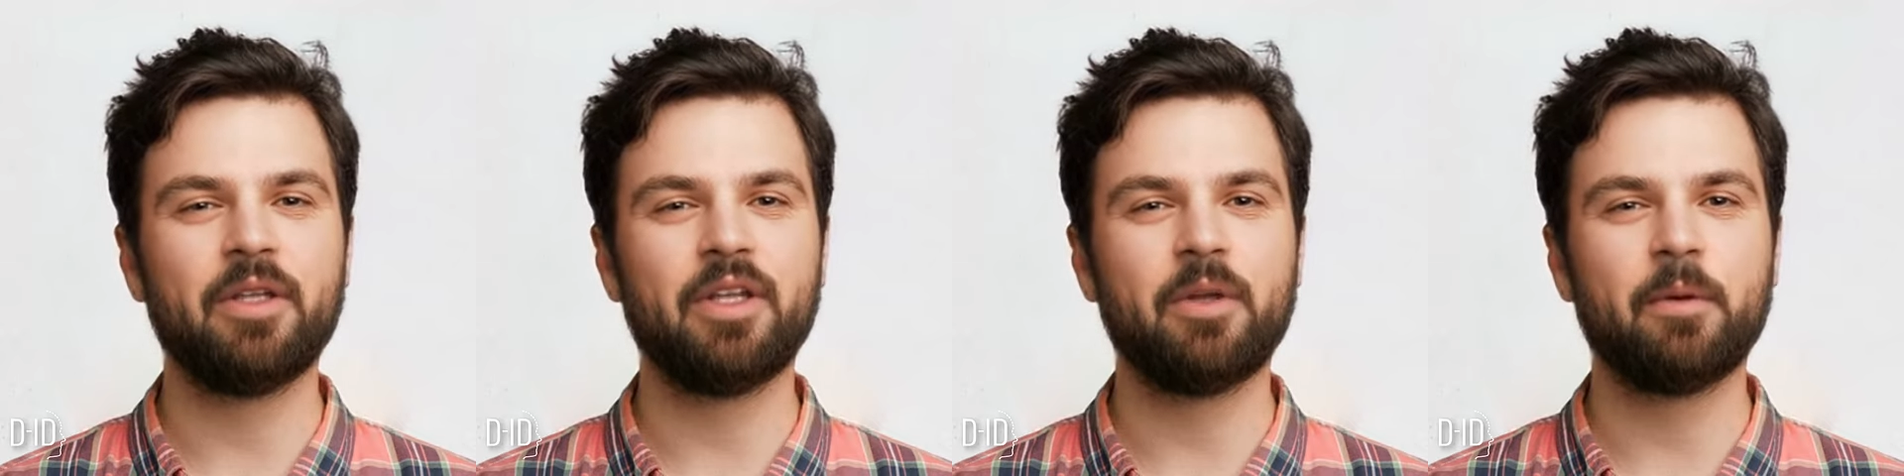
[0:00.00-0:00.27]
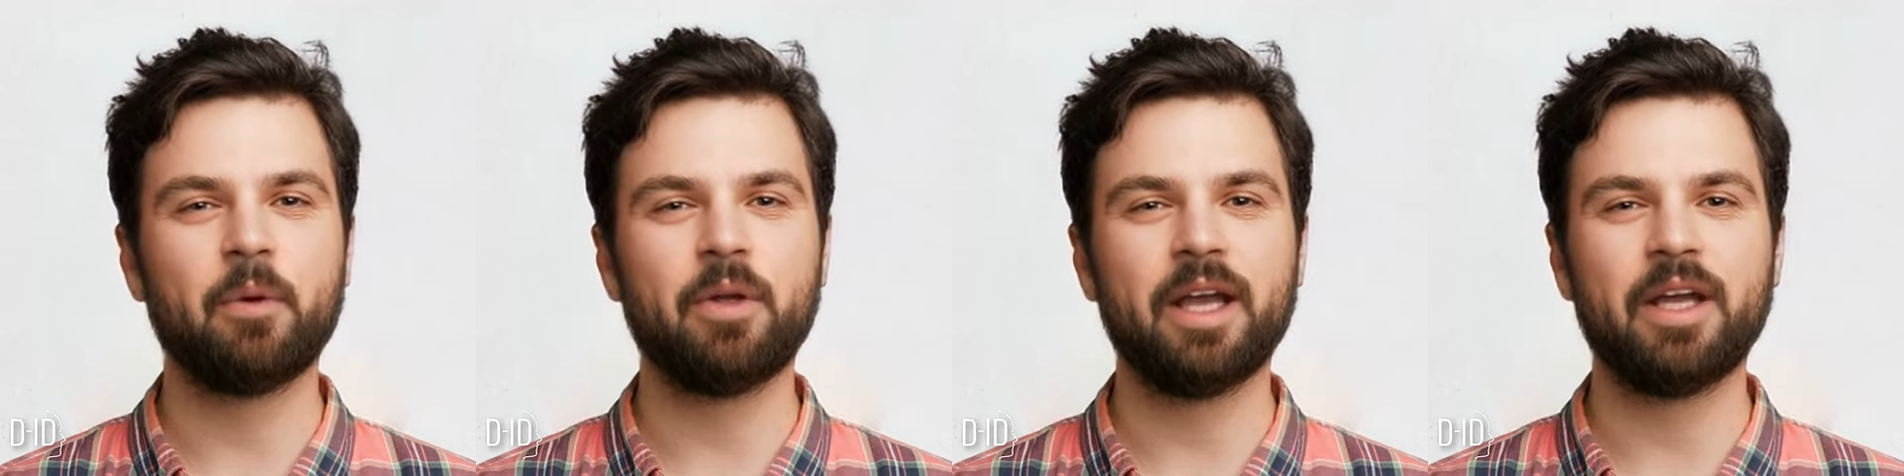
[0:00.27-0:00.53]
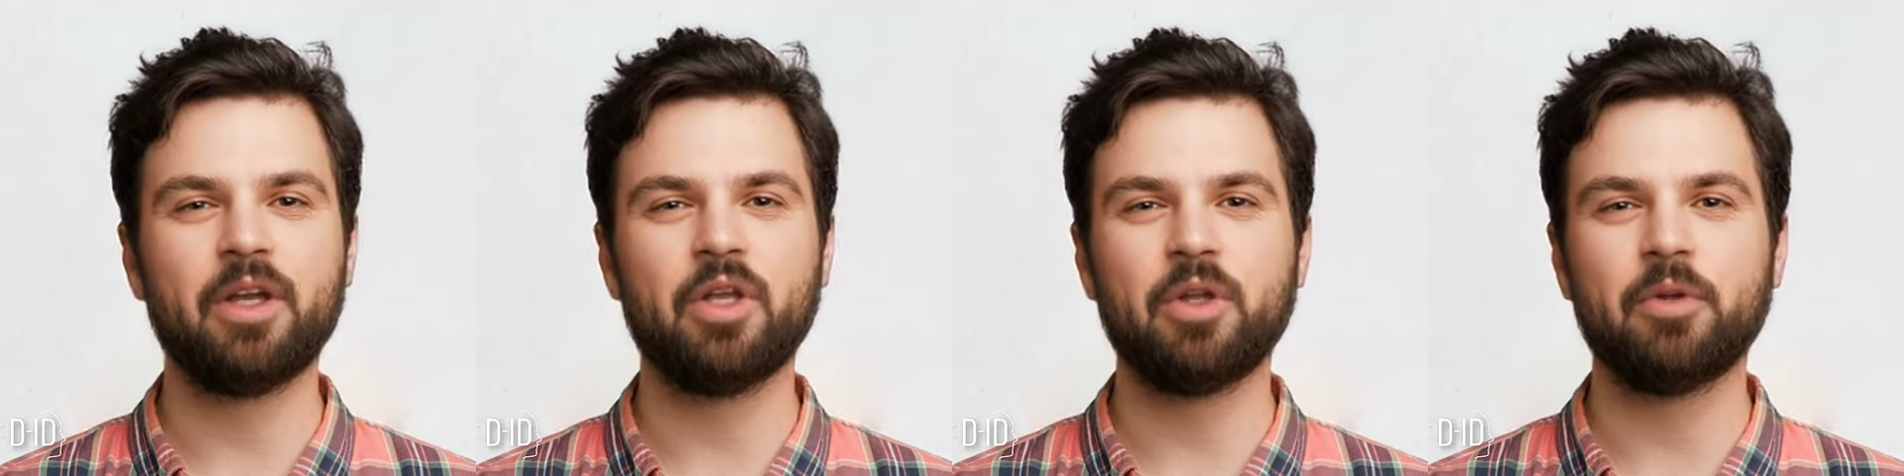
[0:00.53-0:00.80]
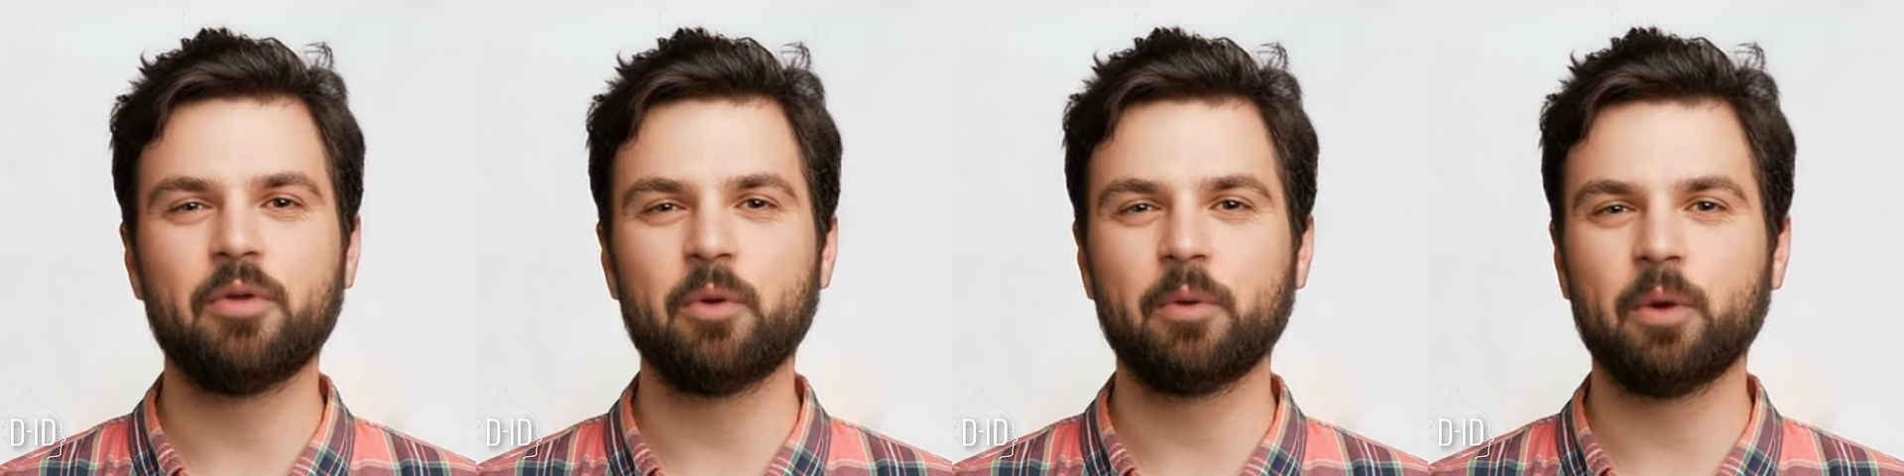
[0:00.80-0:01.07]

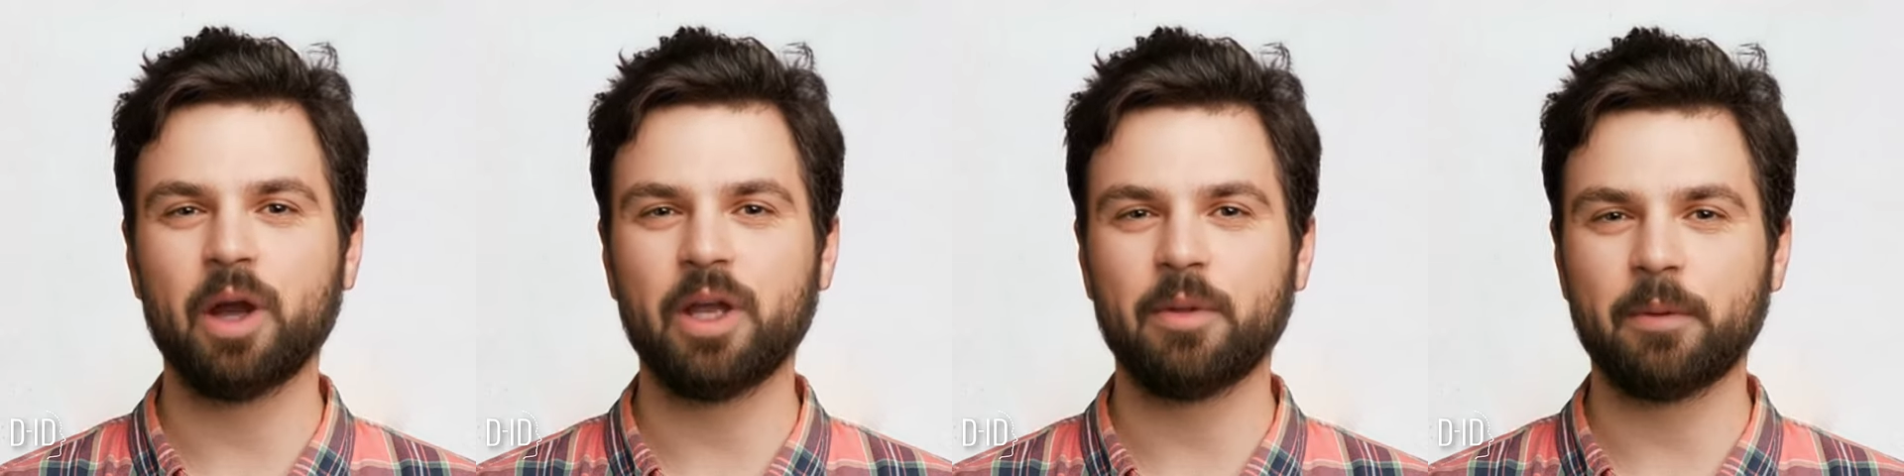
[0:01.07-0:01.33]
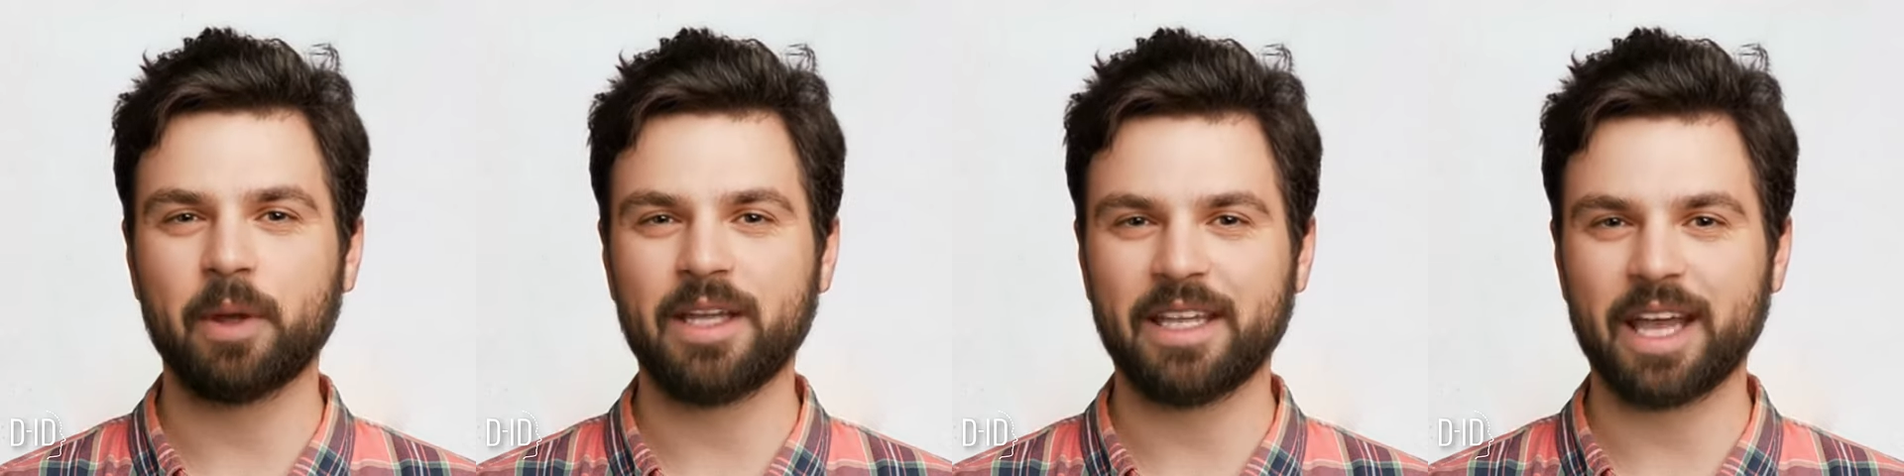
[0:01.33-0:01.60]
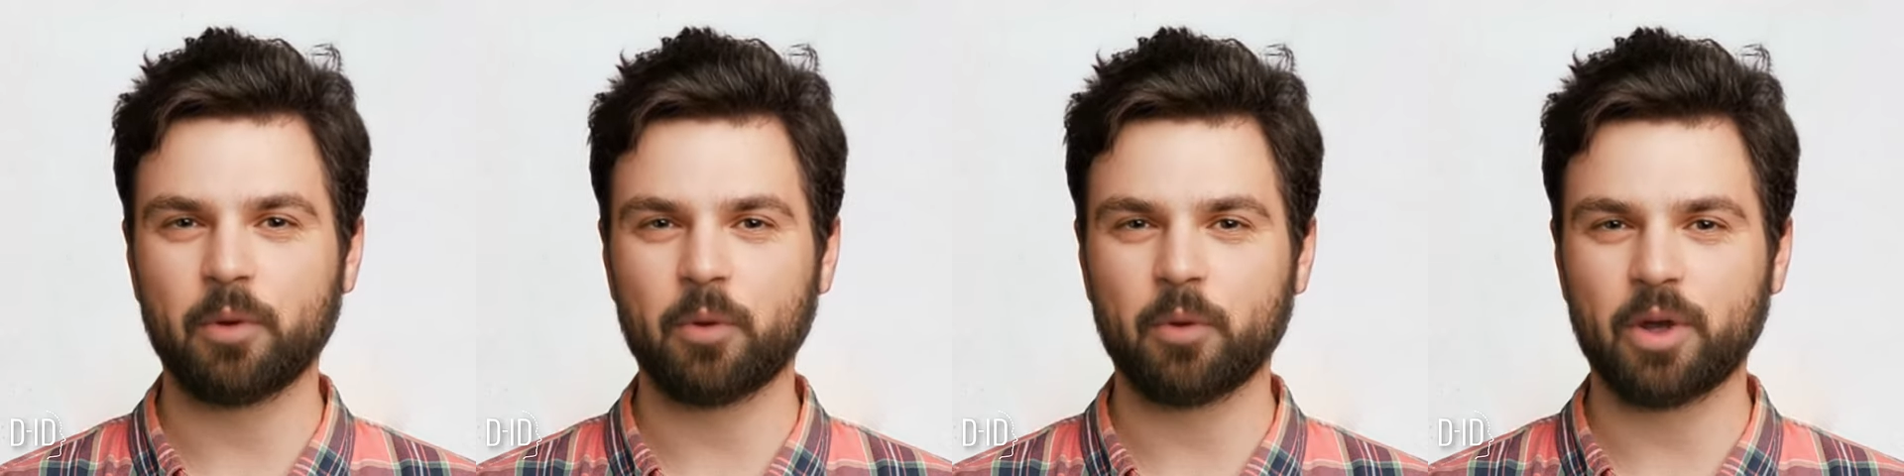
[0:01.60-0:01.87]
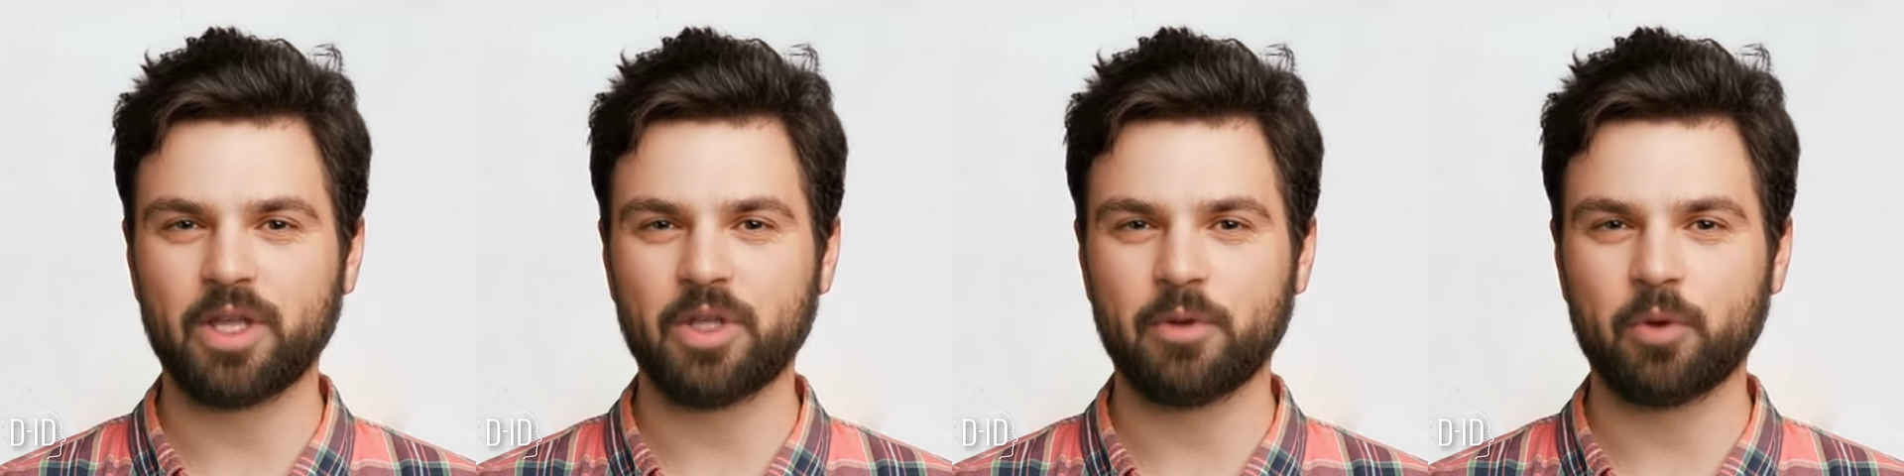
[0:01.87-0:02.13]
deduplication for prospect
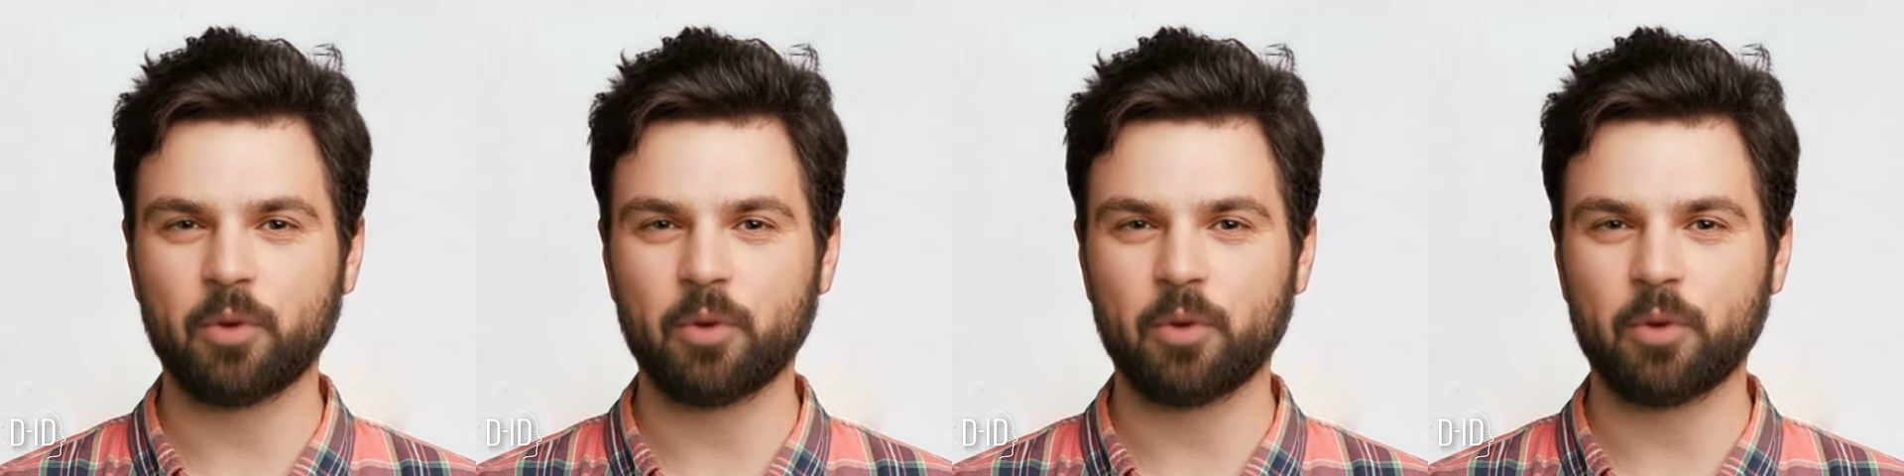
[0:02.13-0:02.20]
outreach